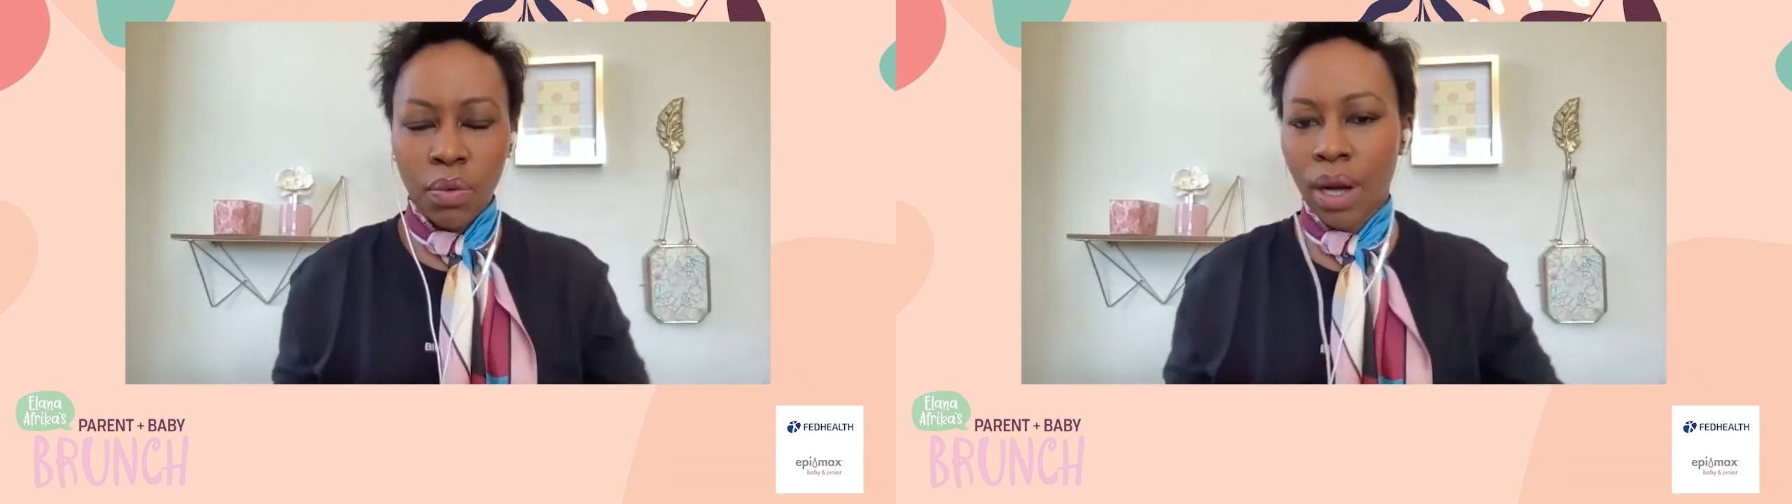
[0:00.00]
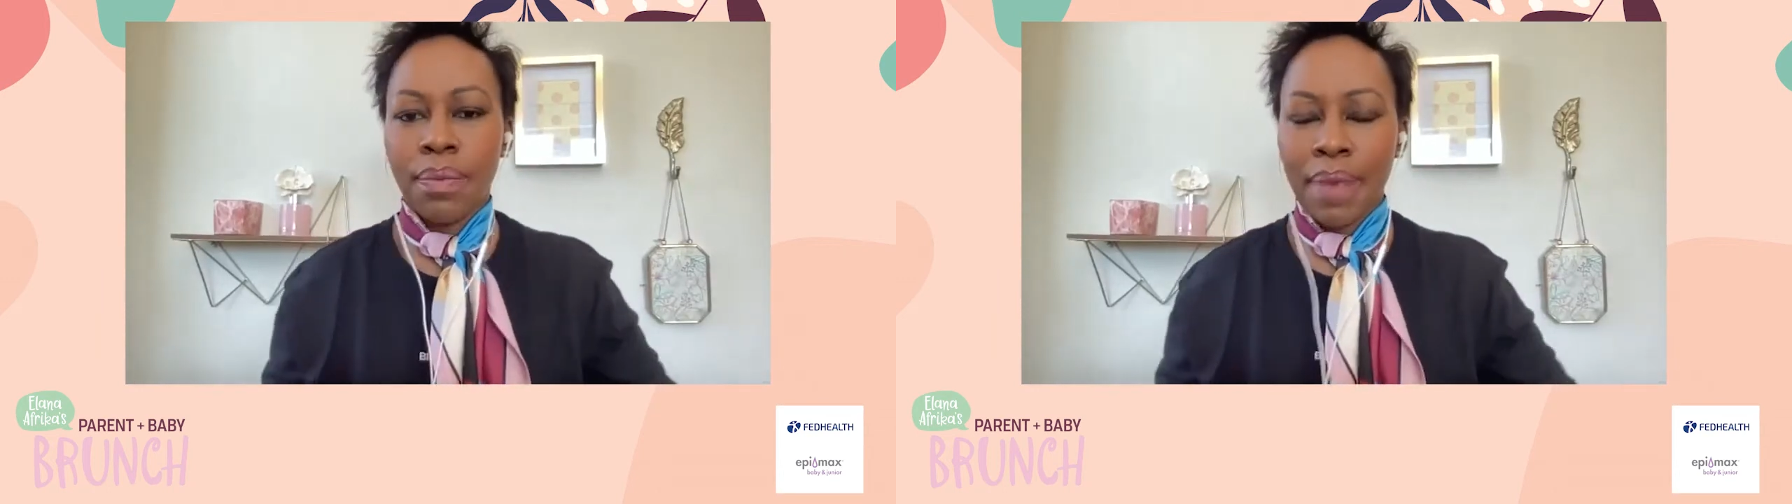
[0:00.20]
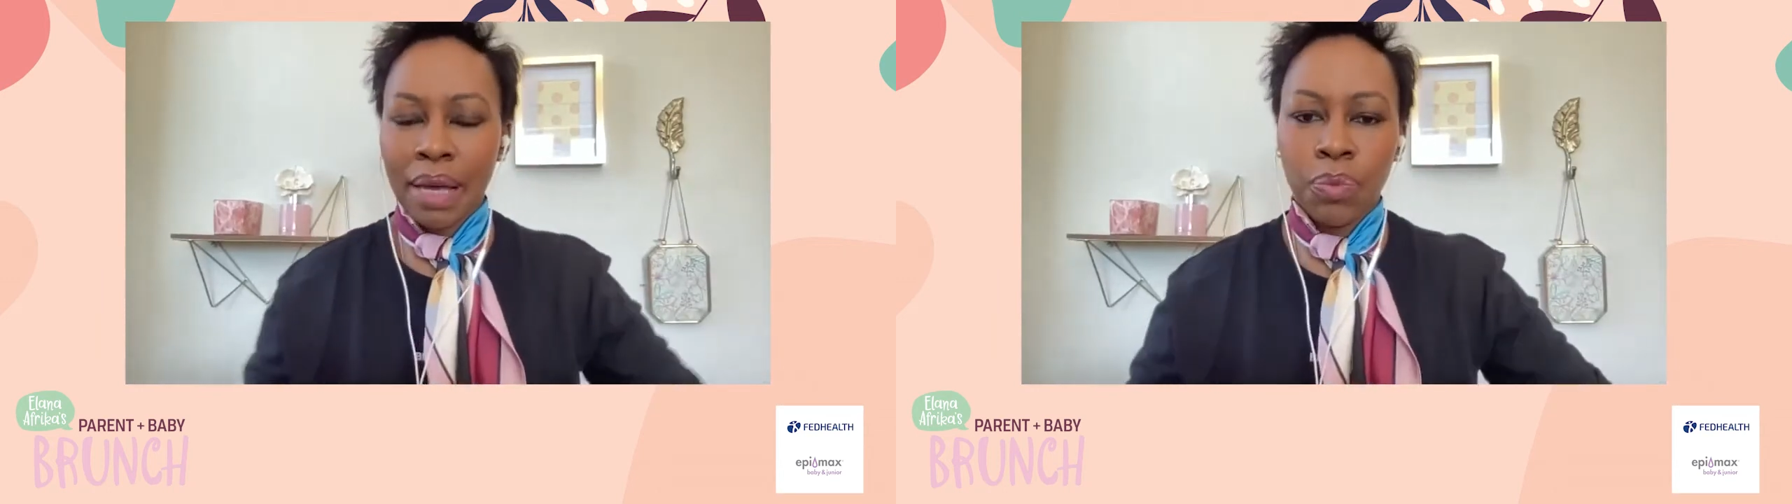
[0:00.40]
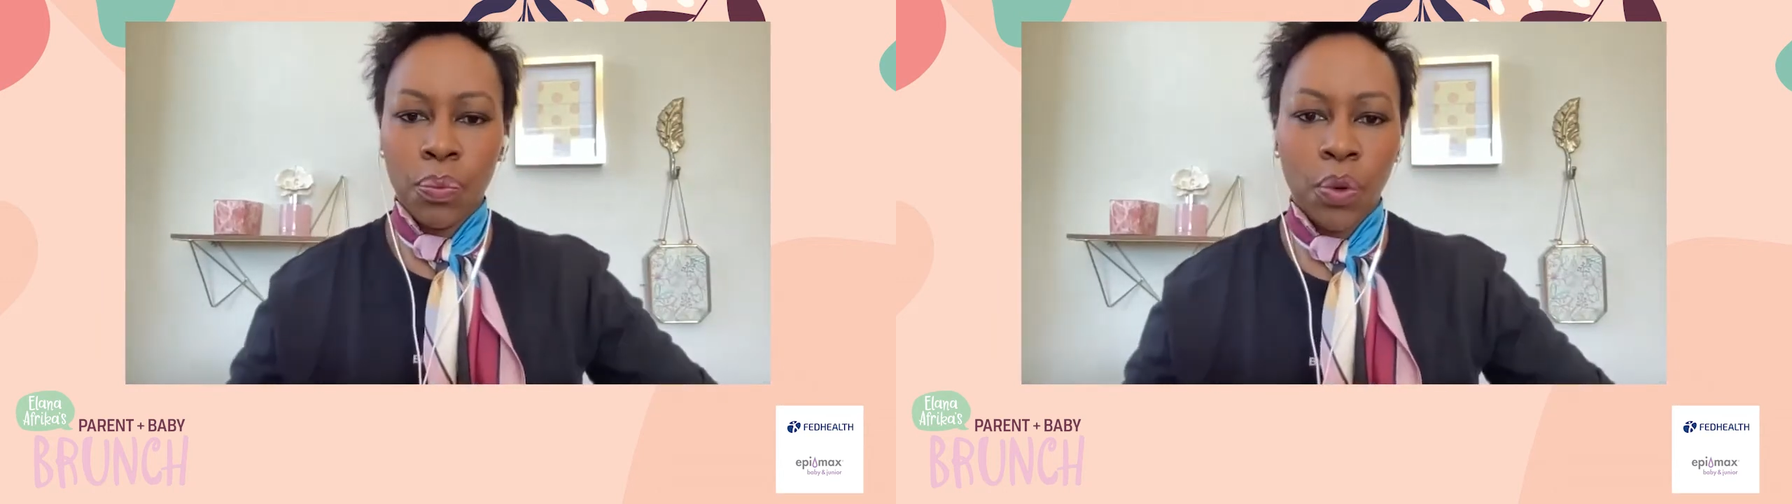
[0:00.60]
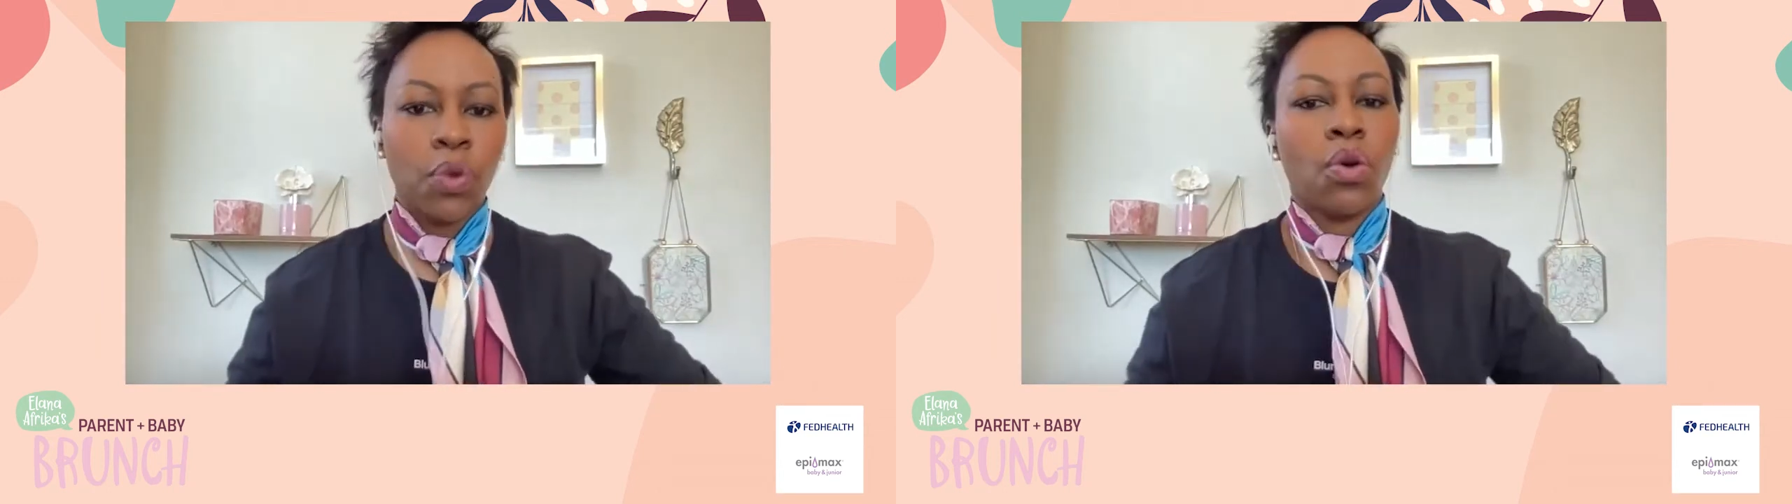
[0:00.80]
want to make
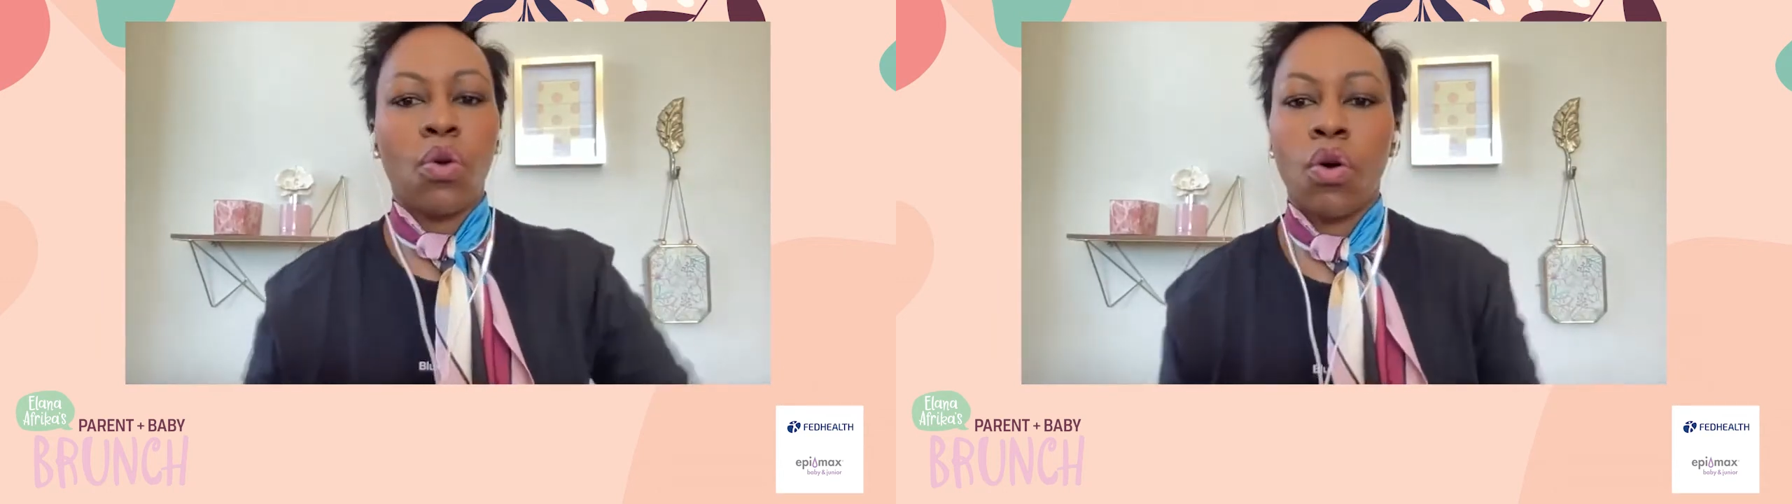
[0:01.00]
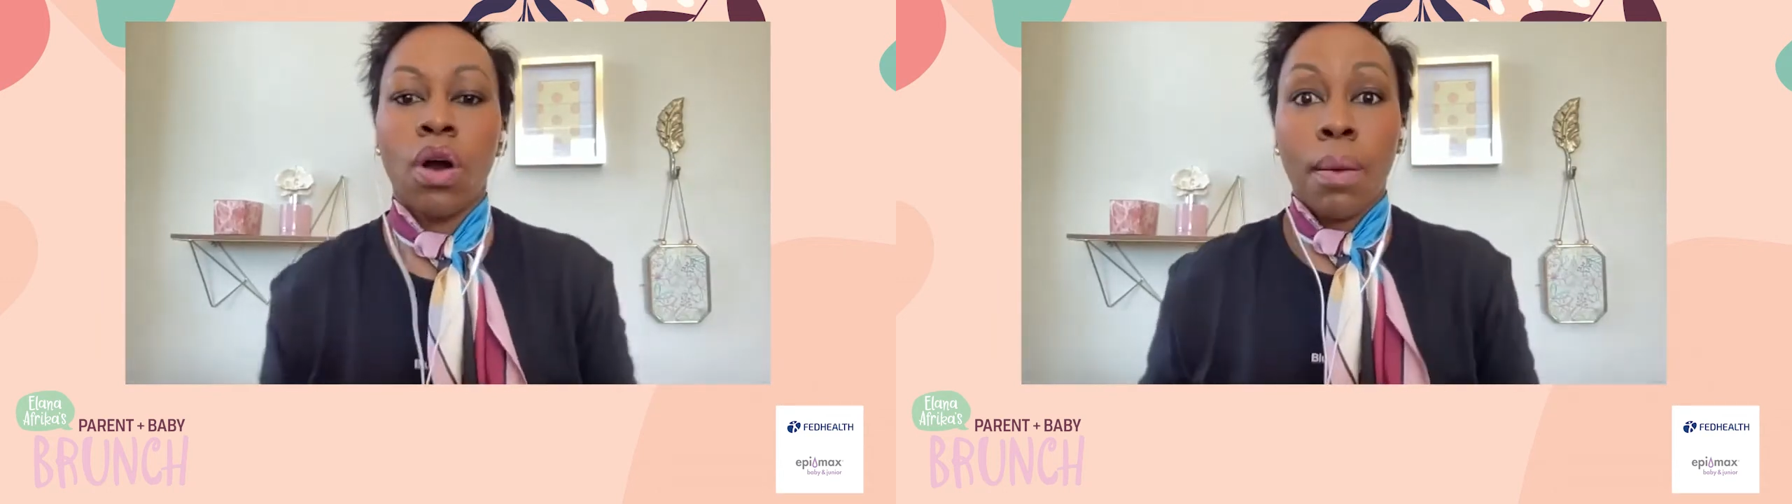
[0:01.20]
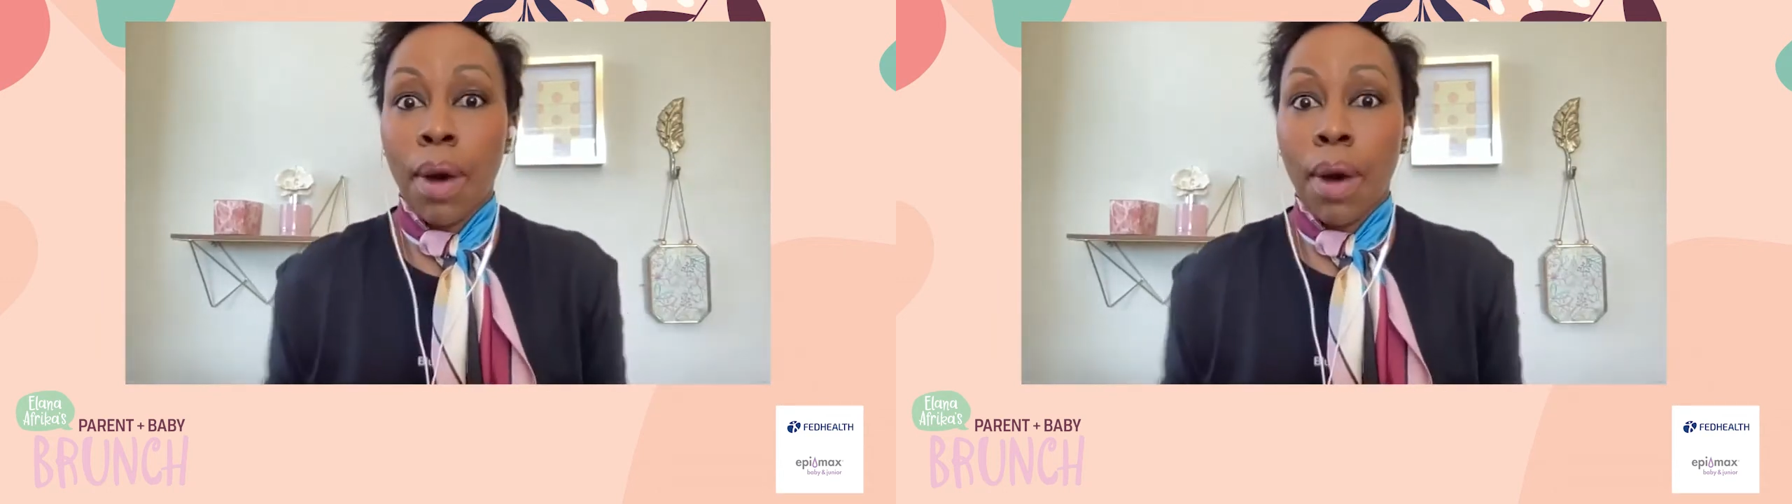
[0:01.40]
poo-poo or